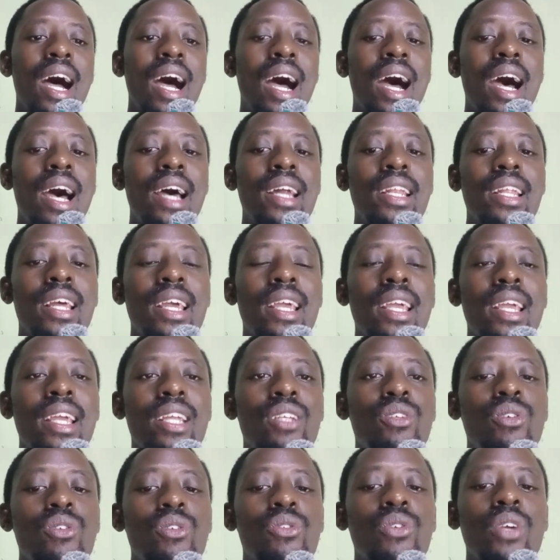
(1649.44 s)
and
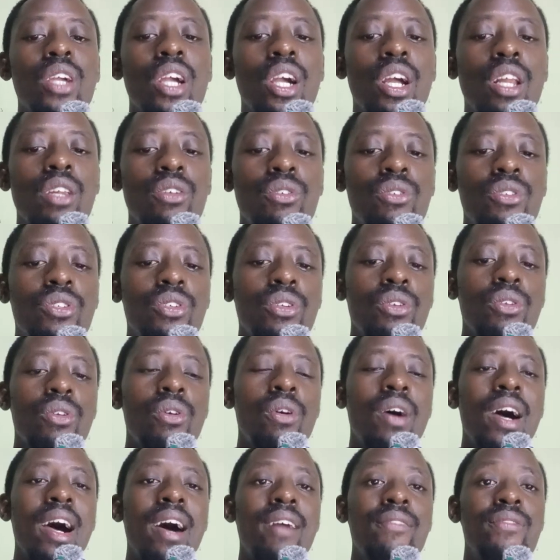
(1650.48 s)
it also includes,
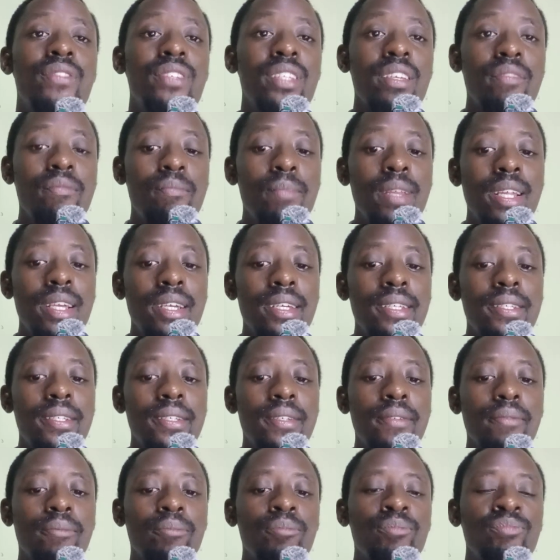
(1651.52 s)
half
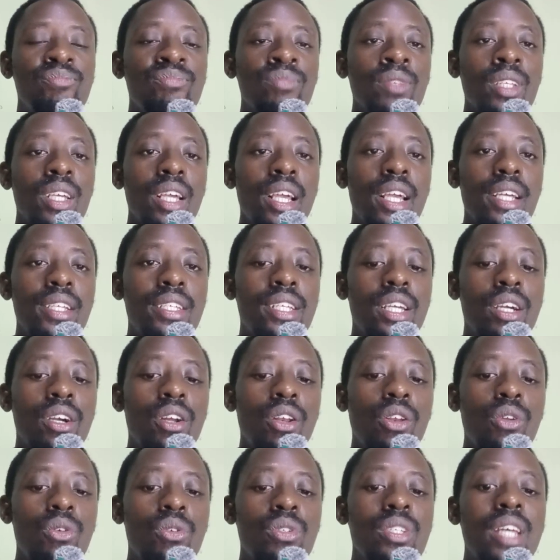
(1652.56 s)
siblings, it
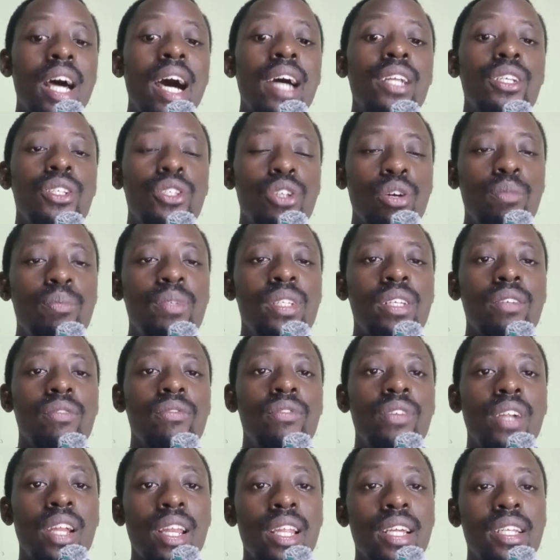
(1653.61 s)
includes adoptive
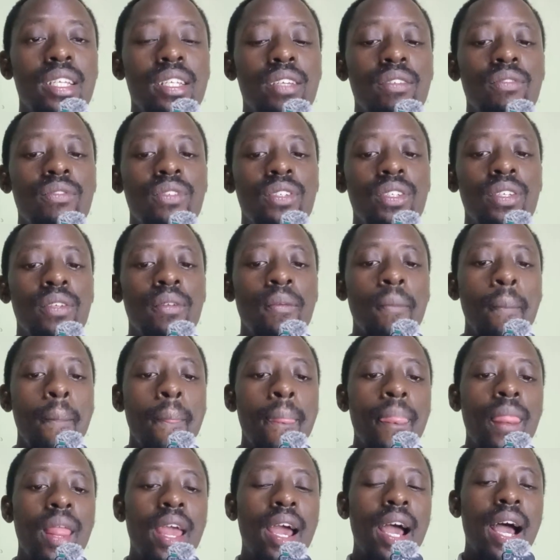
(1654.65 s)
relatives,
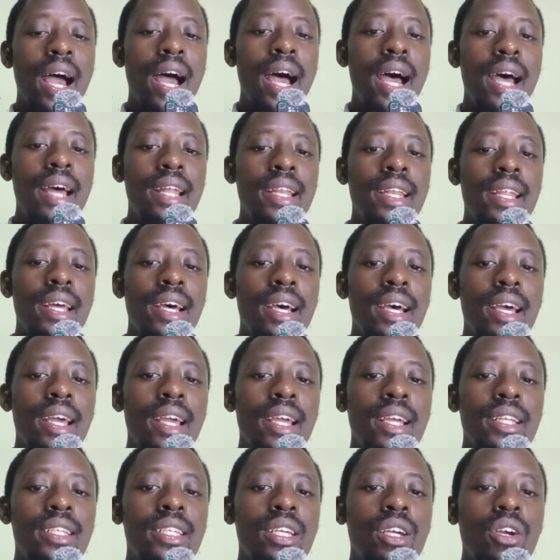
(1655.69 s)
and
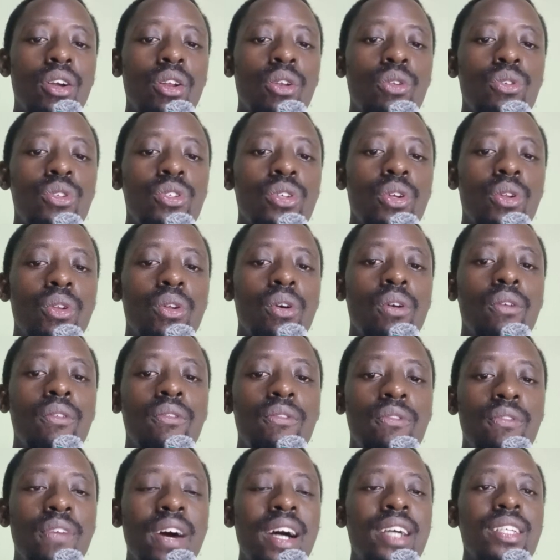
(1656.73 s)
it includes,
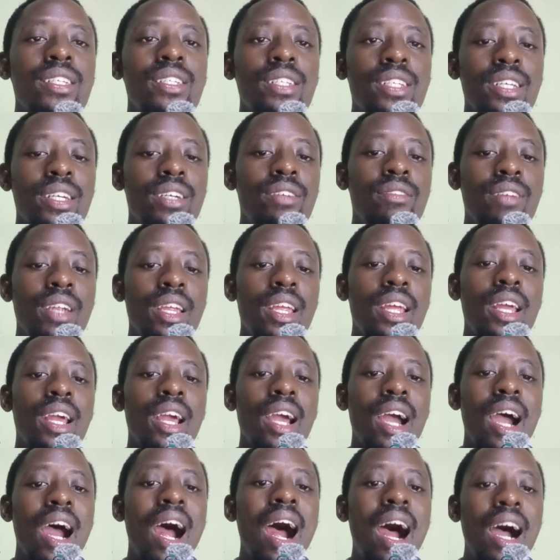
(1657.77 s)
first
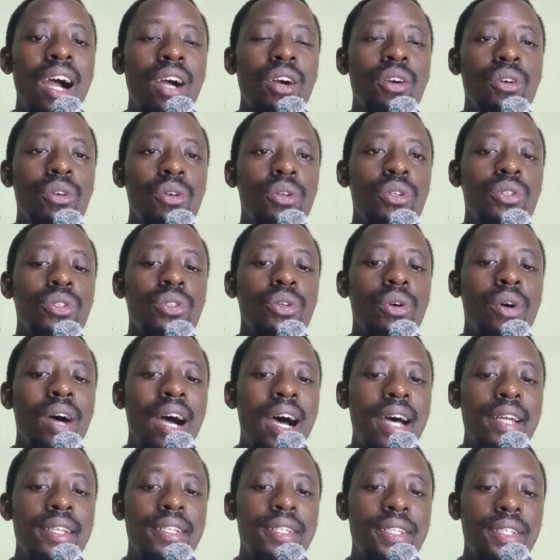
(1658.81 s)
degree uncles or
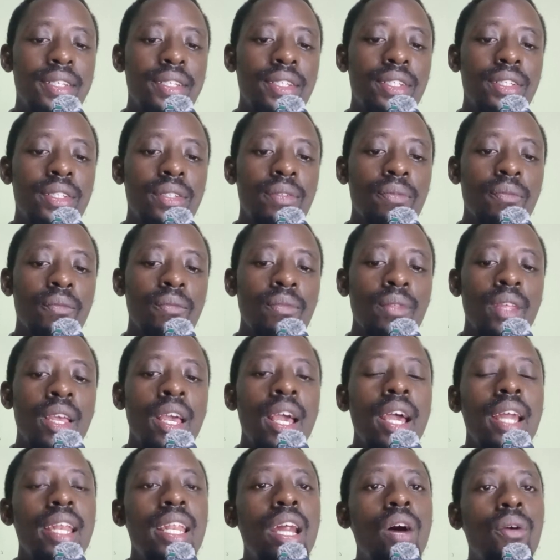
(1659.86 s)
aunties.
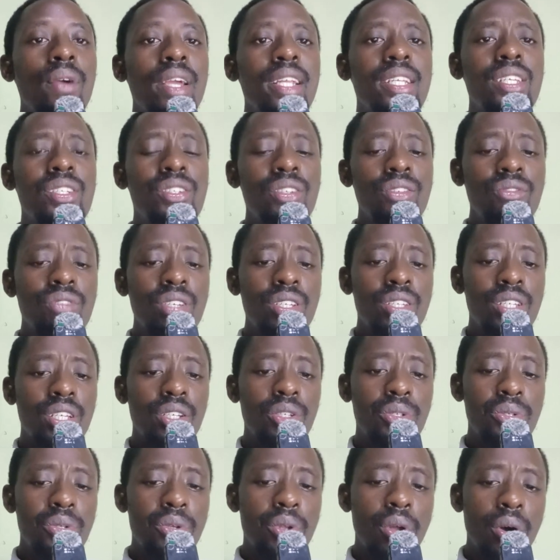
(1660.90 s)
Now, it is interesting
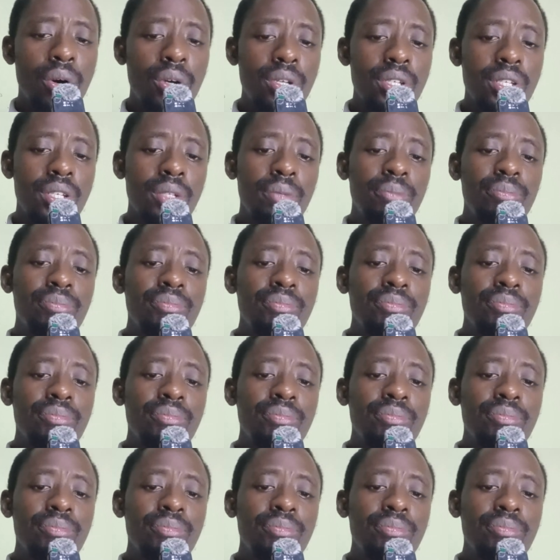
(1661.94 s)
to note